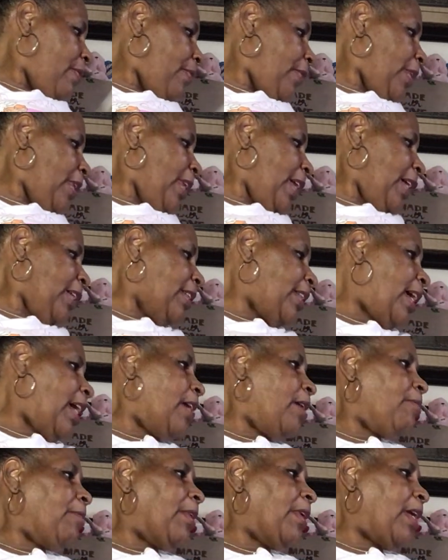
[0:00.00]
The next
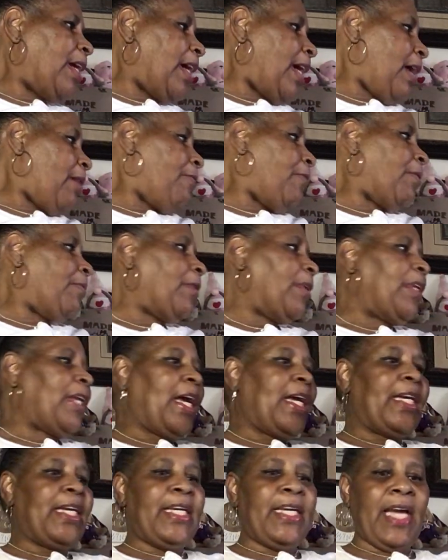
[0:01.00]
item that I got from the
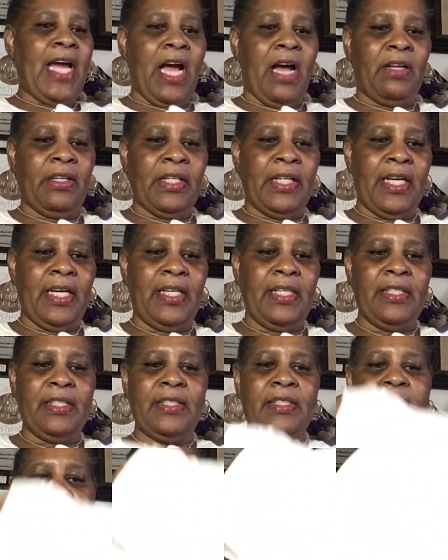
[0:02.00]
Nike outlet
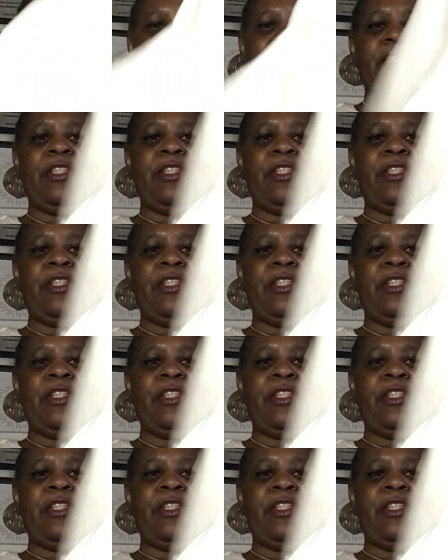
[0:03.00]
is this